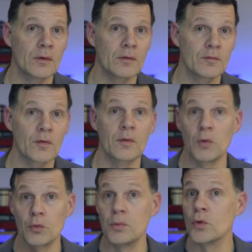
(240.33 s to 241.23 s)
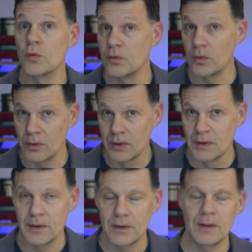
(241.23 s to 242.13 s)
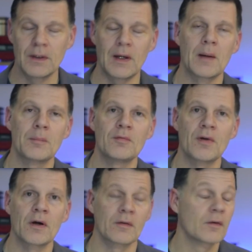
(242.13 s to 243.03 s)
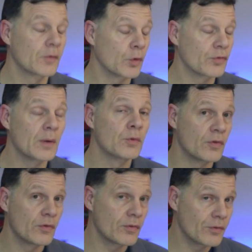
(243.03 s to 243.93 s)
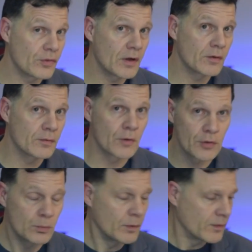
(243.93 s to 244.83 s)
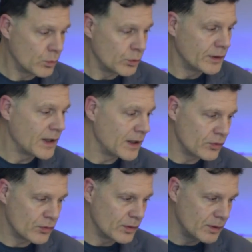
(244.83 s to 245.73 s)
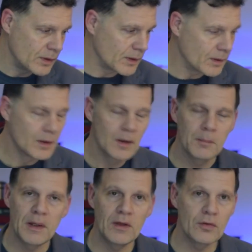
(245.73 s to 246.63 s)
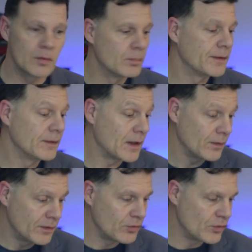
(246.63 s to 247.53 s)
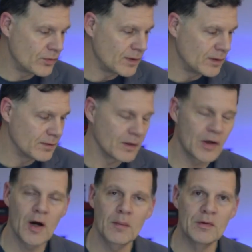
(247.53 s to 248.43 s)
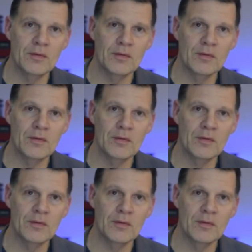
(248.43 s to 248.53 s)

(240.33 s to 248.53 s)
for the most beautiful amplifier. Of course, that was the standard version with a wood case and painted, but now this is the carbon